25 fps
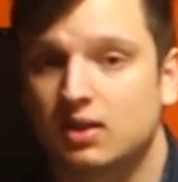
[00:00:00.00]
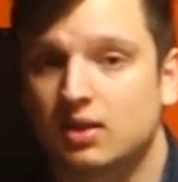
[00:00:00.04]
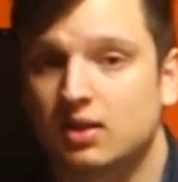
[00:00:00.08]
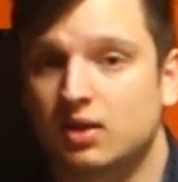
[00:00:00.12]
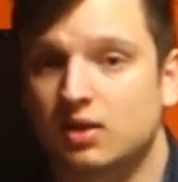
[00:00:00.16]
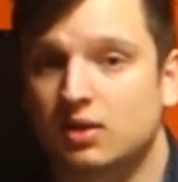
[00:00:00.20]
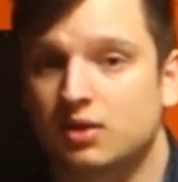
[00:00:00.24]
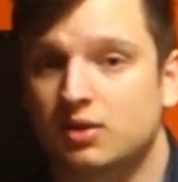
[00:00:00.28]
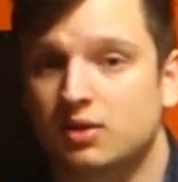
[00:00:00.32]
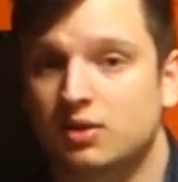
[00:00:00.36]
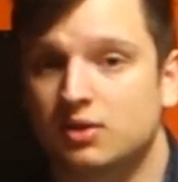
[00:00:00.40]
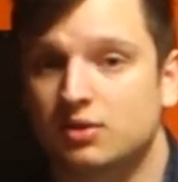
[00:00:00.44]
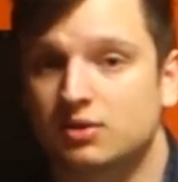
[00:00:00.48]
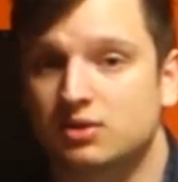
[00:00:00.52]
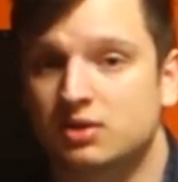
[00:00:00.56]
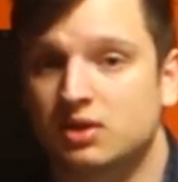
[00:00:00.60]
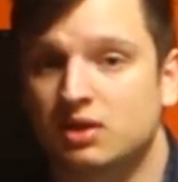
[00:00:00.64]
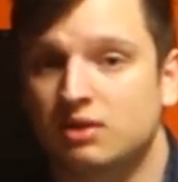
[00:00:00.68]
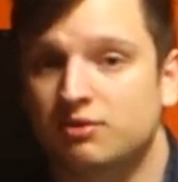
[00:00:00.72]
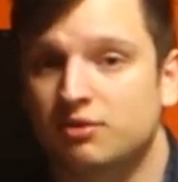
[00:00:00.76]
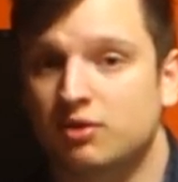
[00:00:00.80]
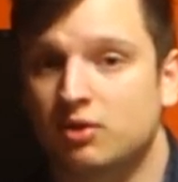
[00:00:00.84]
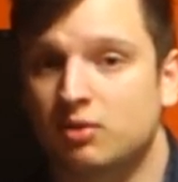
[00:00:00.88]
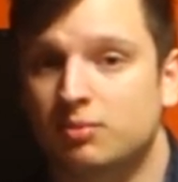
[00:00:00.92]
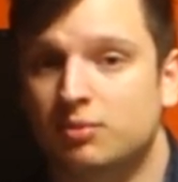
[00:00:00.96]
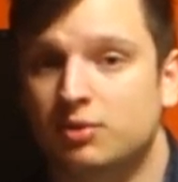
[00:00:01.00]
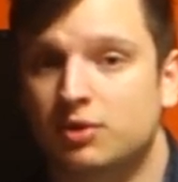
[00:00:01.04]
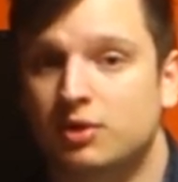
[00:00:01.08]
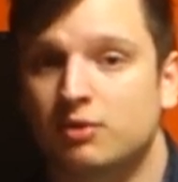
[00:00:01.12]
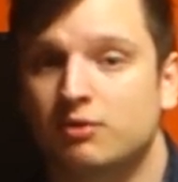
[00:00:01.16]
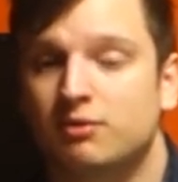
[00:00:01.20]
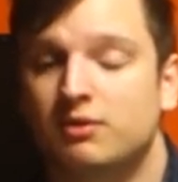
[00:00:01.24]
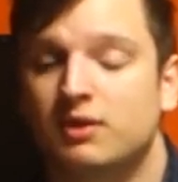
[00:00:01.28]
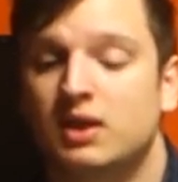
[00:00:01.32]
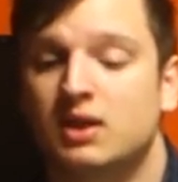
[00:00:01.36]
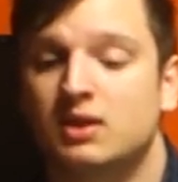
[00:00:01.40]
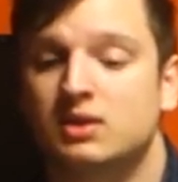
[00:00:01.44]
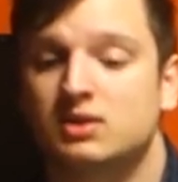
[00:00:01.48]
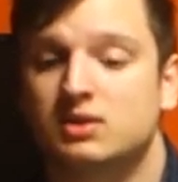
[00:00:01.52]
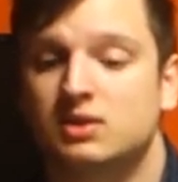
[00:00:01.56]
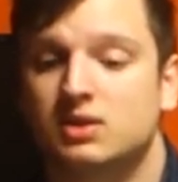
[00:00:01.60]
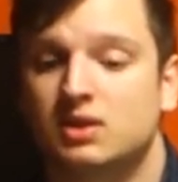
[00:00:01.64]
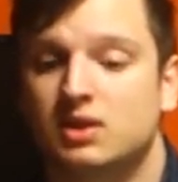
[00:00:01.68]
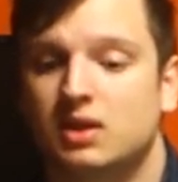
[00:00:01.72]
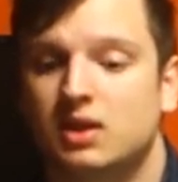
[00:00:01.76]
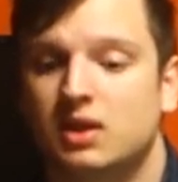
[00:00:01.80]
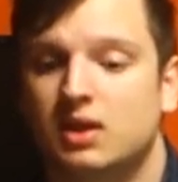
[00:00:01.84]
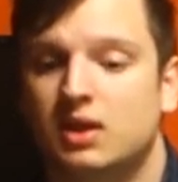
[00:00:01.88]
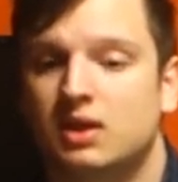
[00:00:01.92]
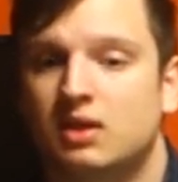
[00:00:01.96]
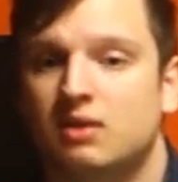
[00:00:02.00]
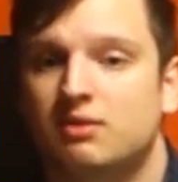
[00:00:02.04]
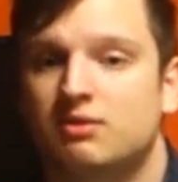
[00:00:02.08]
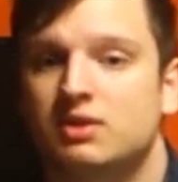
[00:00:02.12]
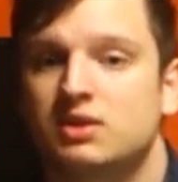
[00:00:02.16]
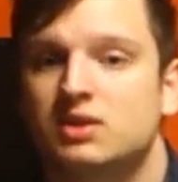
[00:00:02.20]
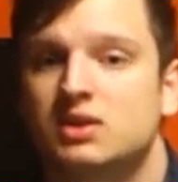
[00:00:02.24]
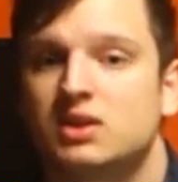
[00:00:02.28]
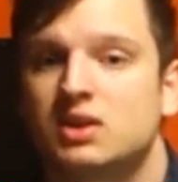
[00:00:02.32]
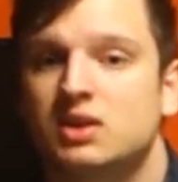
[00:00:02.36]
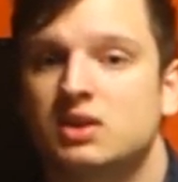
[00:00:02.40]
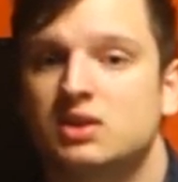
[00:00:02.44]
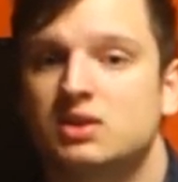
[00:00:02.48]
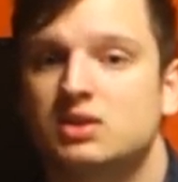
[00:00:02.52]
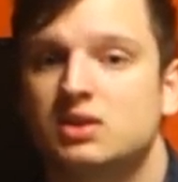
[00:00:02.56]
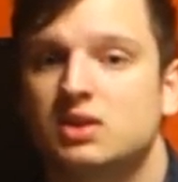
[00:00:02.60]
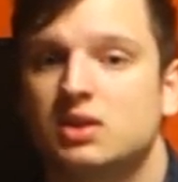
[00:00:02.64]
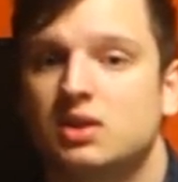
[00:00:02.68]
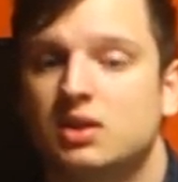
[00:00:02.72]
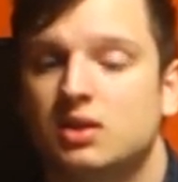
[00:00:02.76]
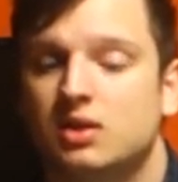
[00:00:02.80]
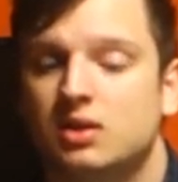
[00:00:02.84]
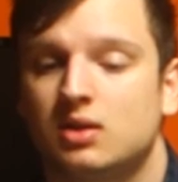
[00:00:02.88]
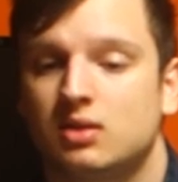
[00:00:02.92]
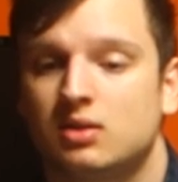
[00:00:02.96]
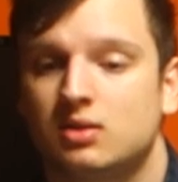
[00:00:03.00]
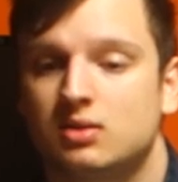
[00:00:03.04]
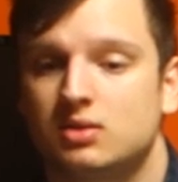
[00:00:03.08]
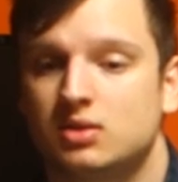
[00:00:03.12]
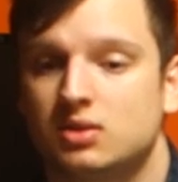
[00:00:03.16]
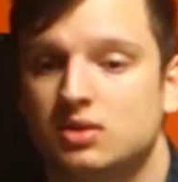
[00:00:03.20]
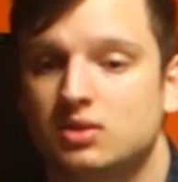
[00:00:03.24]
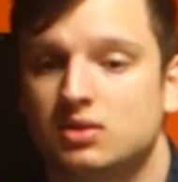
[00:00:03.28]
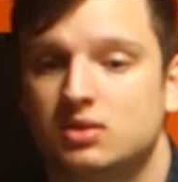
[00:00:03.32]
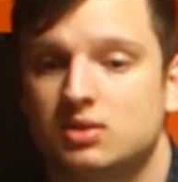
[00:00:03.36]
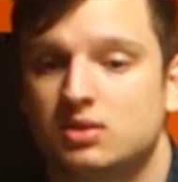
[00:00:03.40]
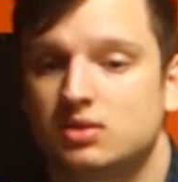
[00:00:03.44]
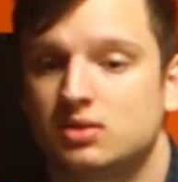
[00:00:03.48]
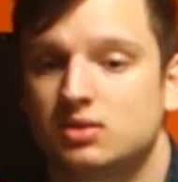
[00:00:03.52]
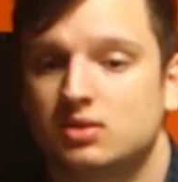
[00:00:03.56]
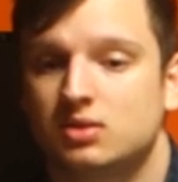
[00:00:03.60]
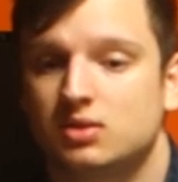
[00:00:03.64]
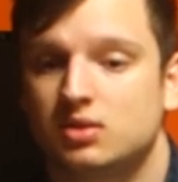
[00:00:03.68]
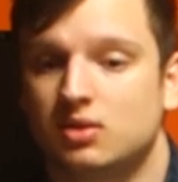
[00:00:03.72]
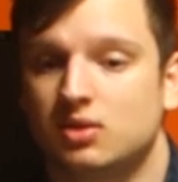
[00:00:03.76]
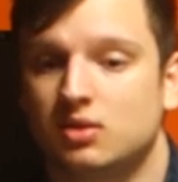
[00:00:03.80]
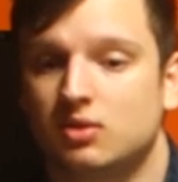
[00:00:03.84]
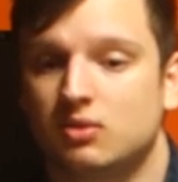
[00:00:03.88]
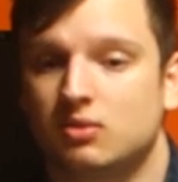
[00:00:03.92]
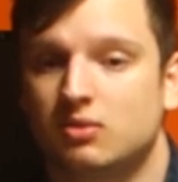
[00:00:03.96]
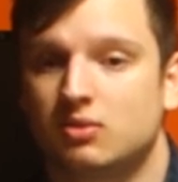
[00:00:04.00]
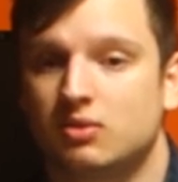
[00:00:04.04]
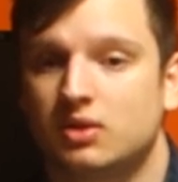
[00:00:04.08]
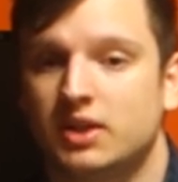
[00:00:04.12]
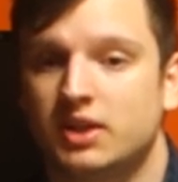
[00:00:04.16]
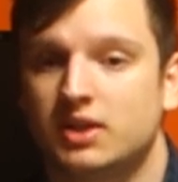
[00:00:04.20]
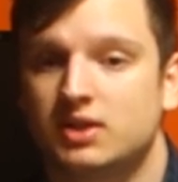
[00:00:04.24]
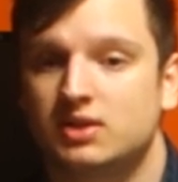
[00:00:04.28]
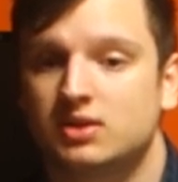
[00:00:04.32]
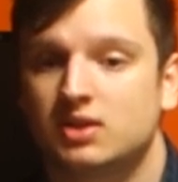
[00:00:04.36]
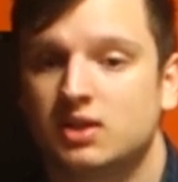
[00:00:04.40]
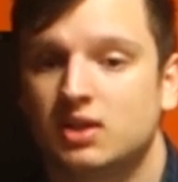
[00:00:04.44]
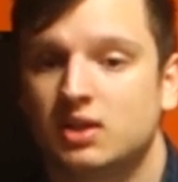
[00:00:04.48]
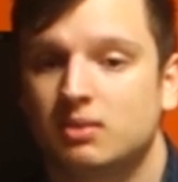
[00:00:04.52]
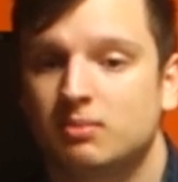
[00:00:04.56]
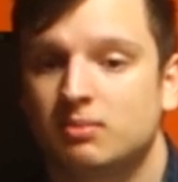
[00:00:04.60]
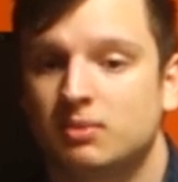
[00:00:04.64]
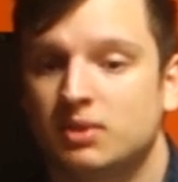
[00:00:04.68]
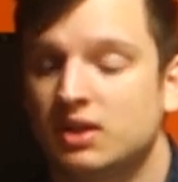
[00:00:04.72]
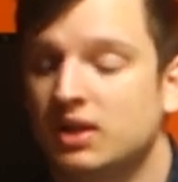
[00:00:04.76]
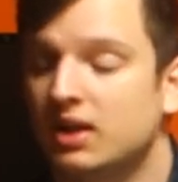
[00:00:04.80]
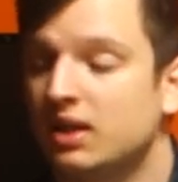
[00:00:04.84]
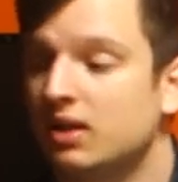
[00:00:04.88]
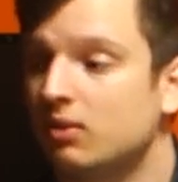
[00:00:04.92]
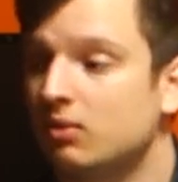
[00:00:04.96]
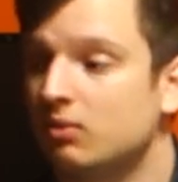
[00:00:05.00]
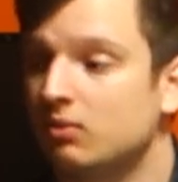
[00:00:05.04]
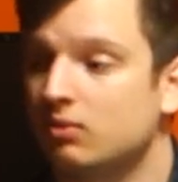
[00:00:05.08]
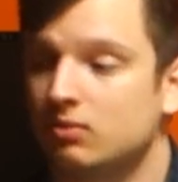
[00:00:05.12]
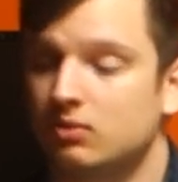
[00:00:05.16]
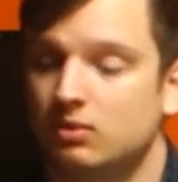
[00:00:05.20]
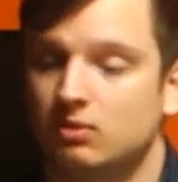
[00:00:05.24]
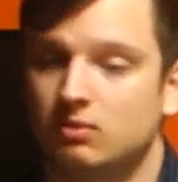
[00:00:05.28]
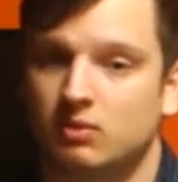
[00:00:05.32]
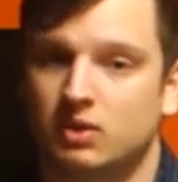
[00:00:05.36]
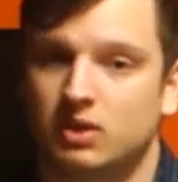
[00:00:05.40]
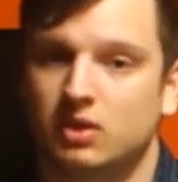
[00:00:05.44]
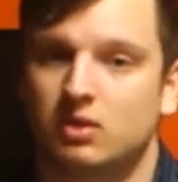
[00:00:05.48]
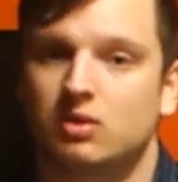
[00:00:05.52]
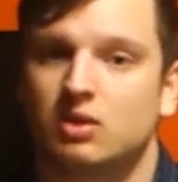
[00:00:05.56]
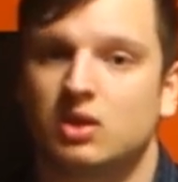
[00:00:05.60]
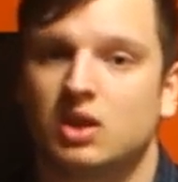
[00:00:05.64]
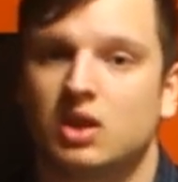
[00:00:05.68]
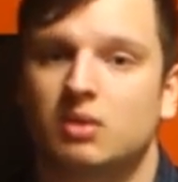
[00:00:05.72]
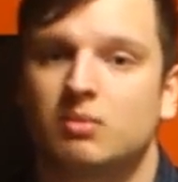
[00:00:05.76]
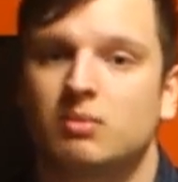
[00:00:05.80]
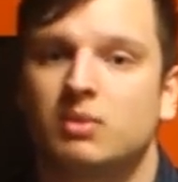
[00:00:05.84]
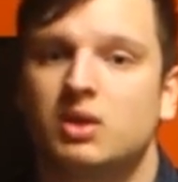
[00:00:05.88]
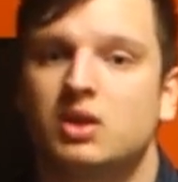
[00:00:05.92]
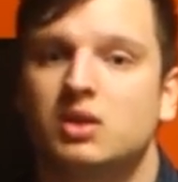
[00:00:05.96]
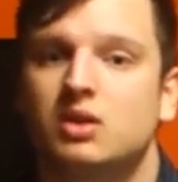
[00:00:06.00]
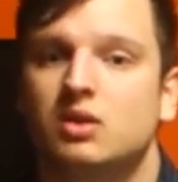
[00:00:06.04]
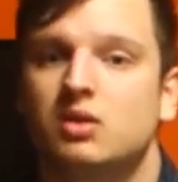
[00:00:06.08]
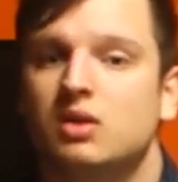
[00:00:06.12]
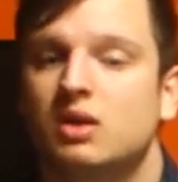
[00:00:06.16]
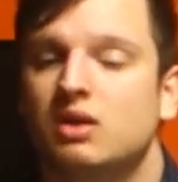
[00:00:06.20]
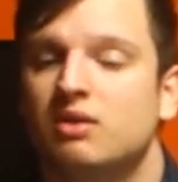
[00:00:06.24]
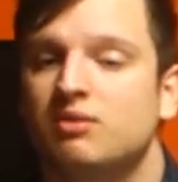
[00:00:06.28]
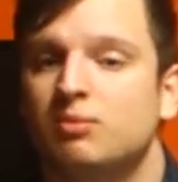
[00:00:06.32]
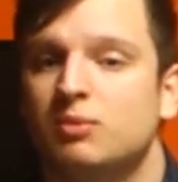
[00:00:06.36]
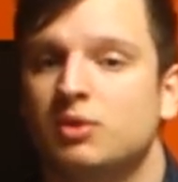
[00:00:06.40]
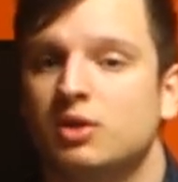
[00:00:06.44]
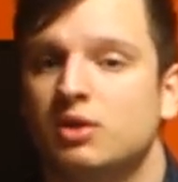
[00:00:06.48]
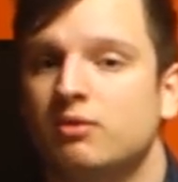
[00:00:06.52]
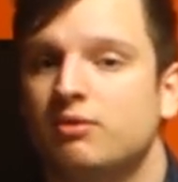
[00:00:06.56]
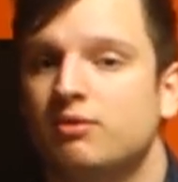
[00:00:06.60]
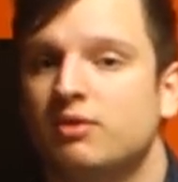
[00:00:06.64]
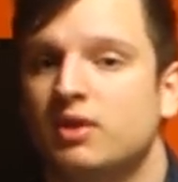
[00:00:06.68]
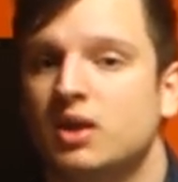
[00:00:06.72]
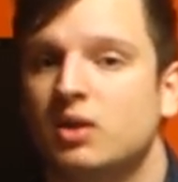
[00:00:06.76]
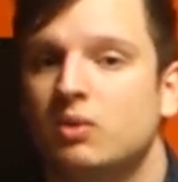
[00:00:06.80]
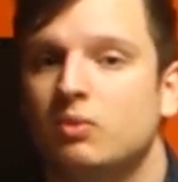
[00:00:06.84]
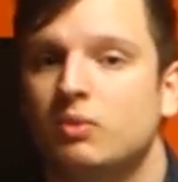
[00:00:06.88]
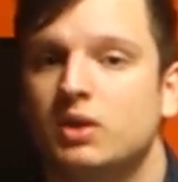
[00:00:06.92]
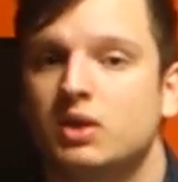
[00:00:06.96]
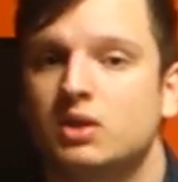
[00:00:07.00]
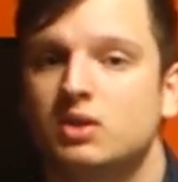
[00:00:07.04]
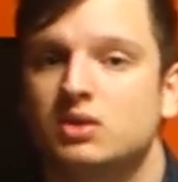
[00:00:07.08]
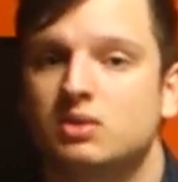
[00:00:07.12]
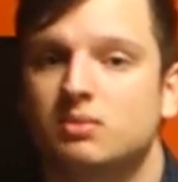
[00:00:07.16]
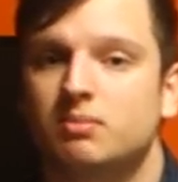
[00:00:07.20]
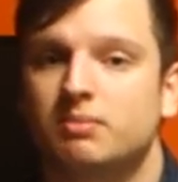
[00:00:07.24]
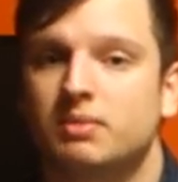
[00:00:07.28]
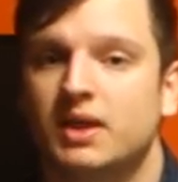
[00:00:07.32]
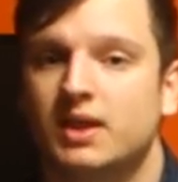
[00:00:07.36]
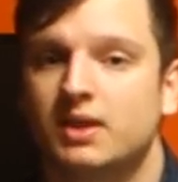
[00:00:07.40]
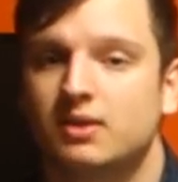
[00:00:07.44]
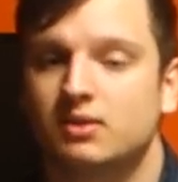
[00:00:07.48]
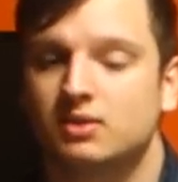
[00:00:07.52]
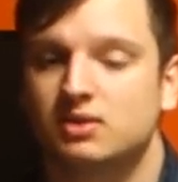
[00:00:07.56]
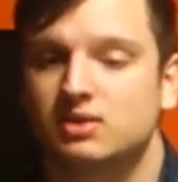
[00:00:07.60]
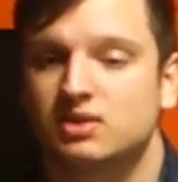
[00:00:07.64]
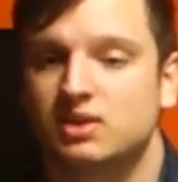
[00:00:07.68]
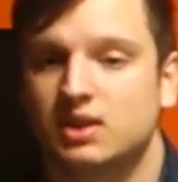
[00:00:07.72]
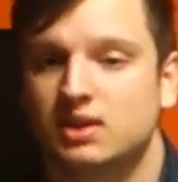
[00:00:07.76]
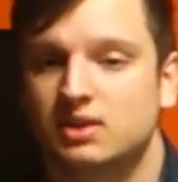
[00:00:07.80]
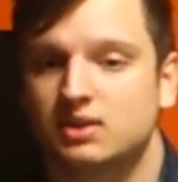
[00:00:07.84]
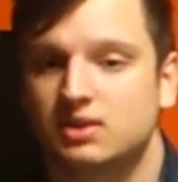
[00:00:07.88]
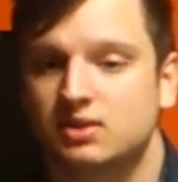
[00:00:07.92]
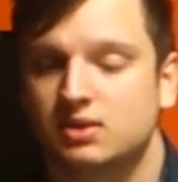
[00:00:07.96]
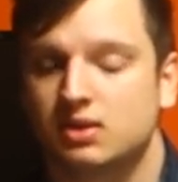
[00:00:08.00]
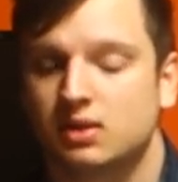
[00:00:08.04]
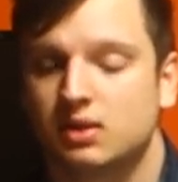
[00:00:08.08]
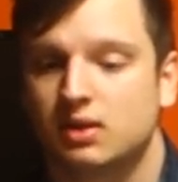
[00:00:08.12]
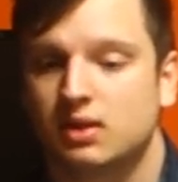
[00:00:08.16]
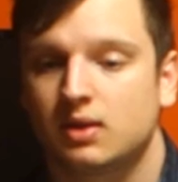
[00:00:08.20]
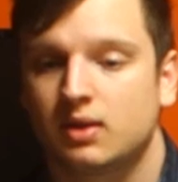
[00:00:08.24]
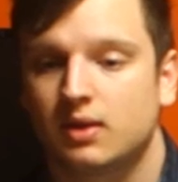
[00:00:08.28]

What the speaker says: You use default profiles, and everything's just, you know, great. But then when you're like me and you have modified wheels and pedal sets,